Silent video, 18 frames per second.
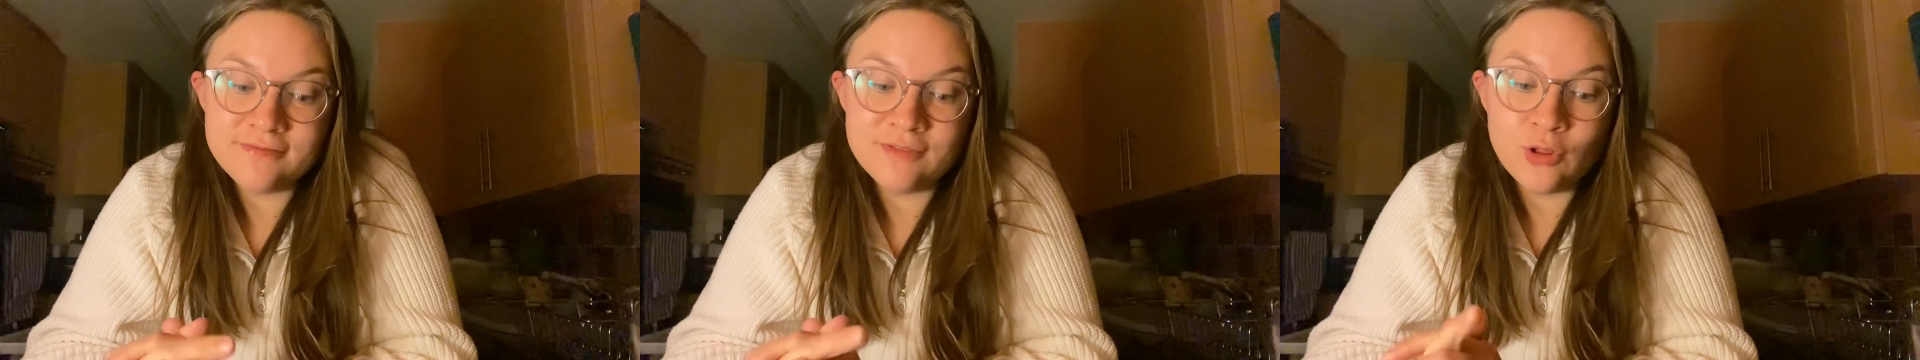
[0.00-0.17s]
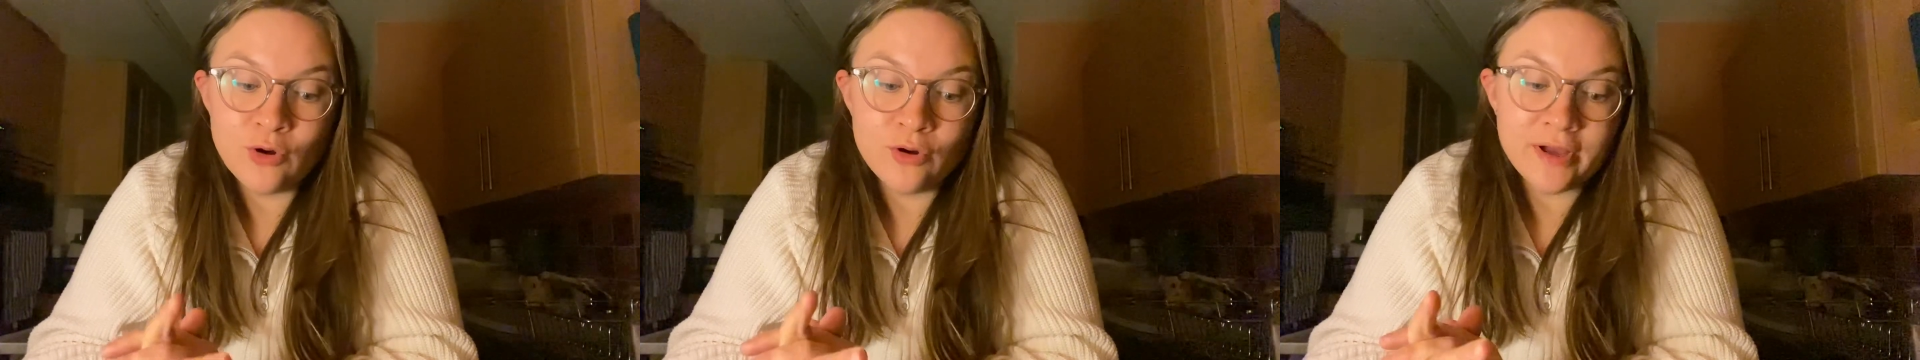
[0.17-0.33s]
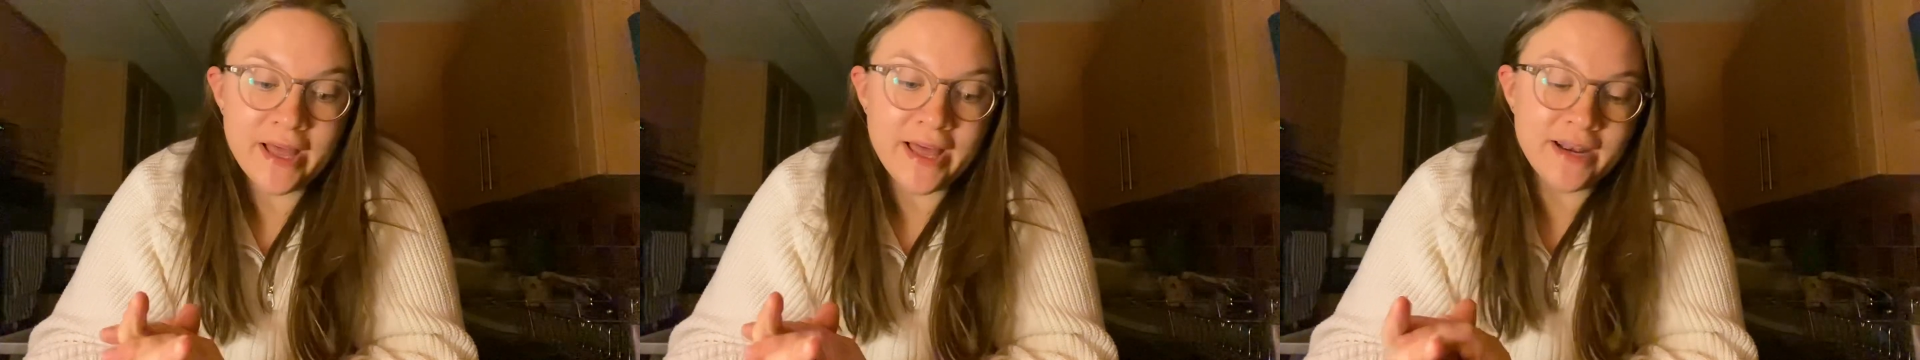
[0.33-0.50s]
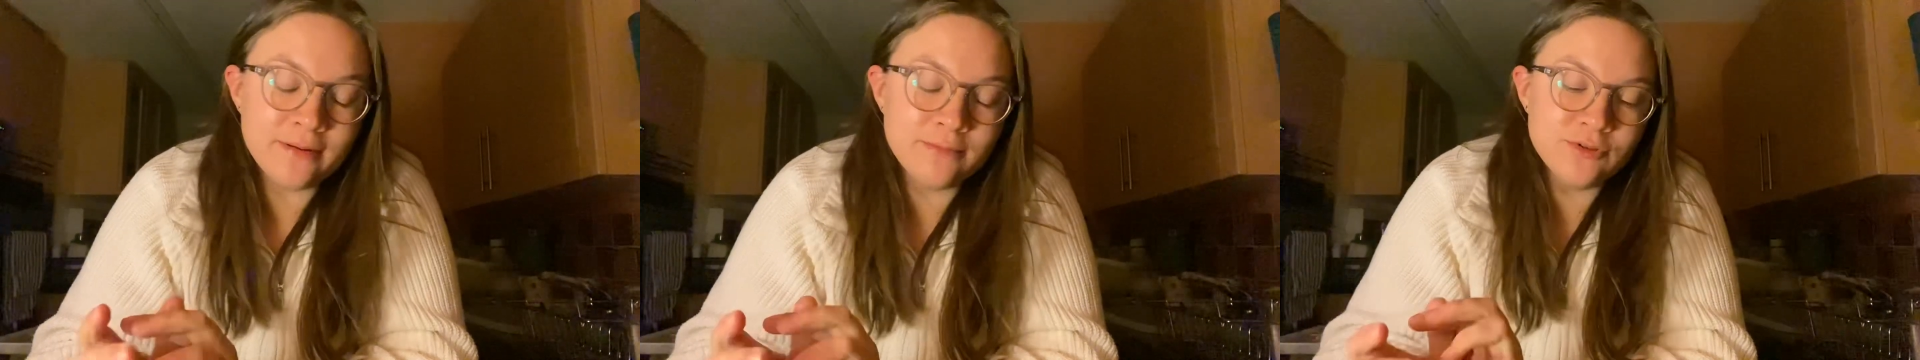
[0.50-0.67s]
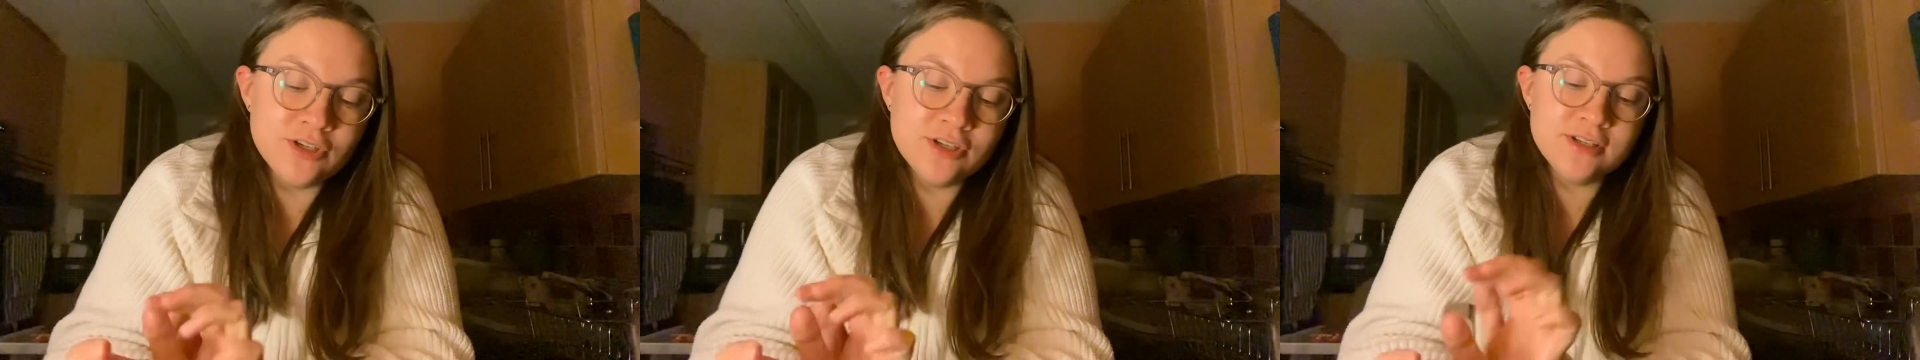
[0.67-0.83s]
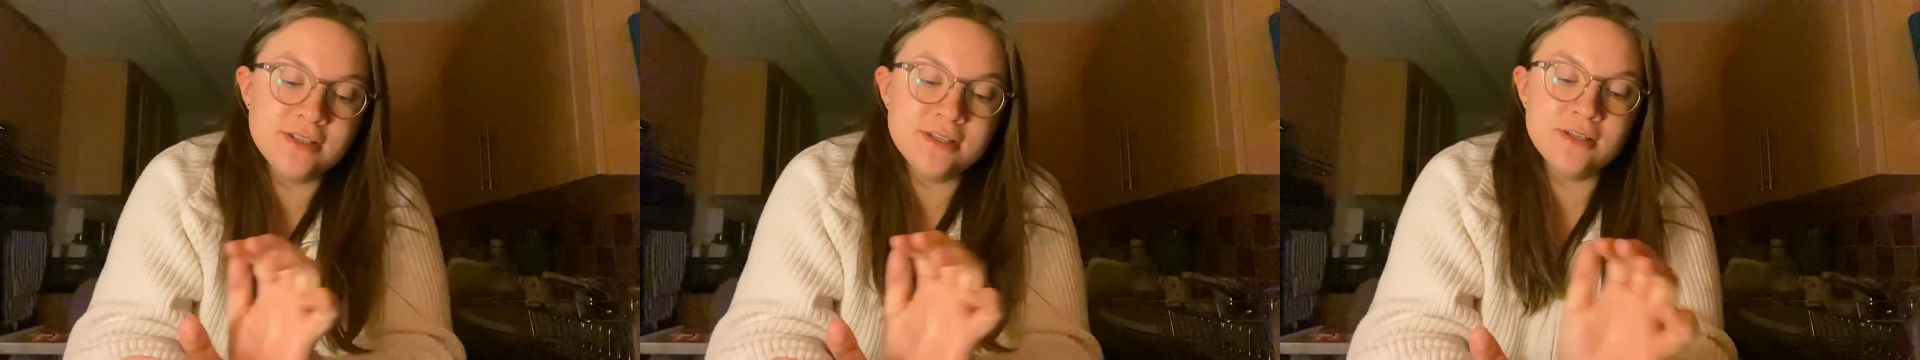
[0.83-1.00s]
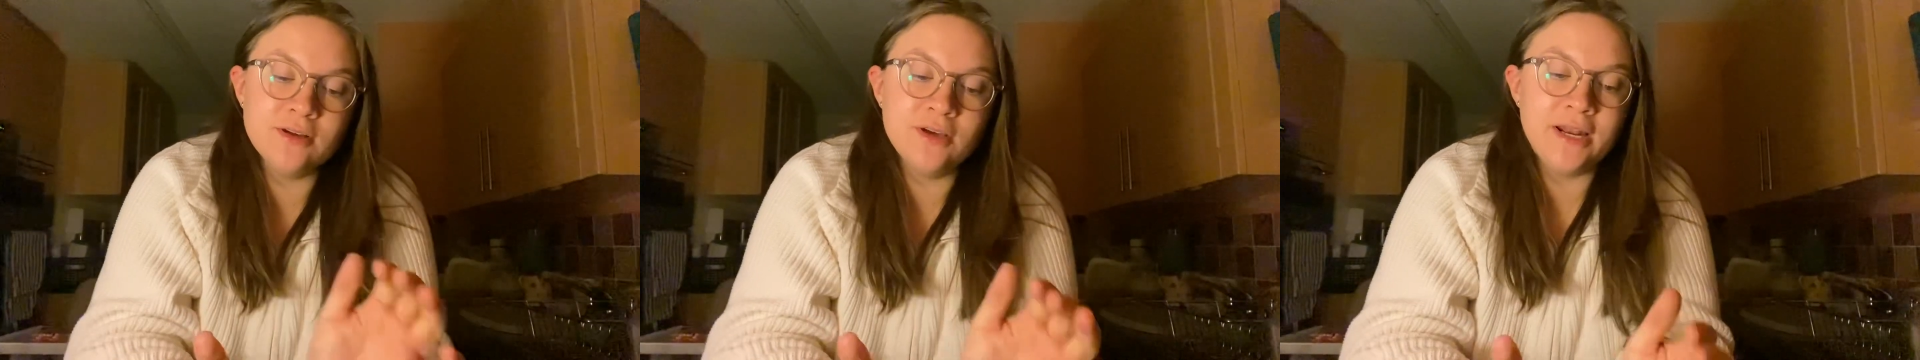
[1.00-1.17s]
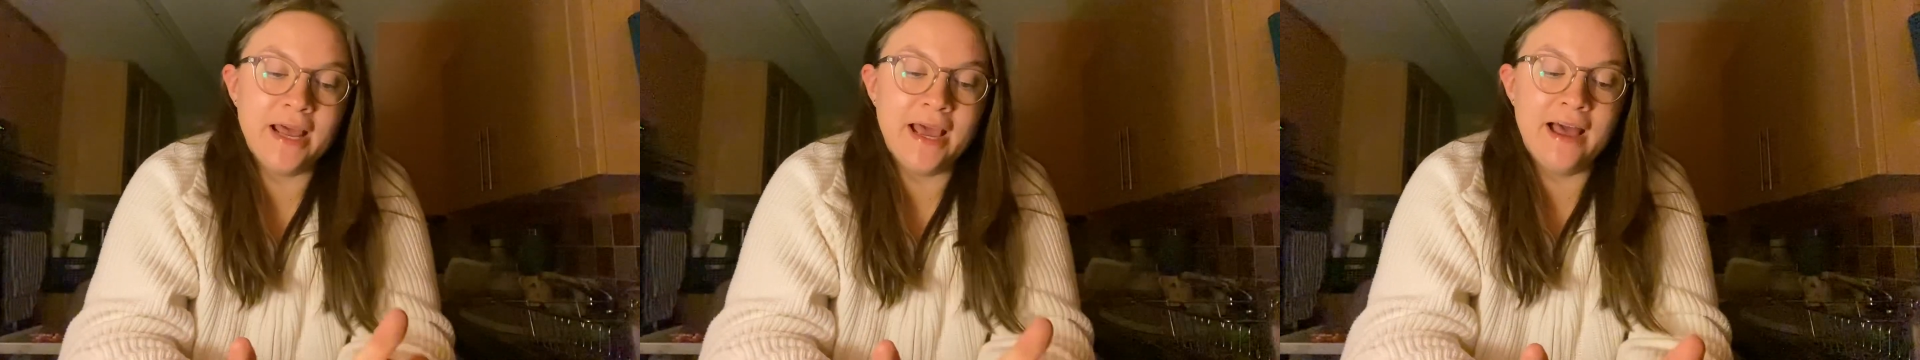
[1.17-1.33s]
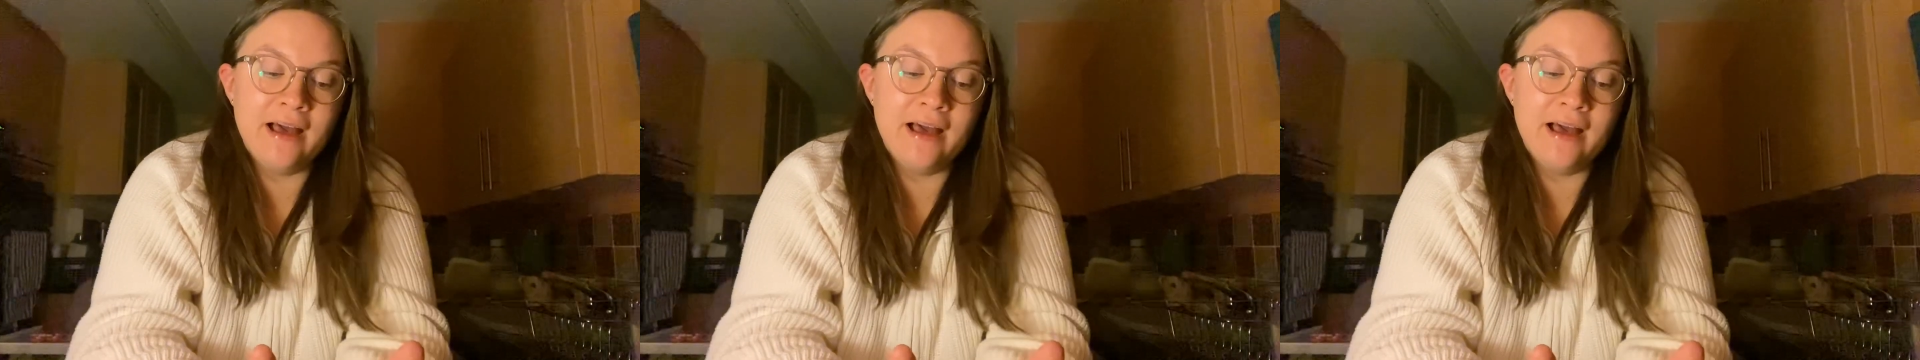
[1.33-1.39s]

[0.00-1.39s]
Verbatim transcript: vlog and I'm just going to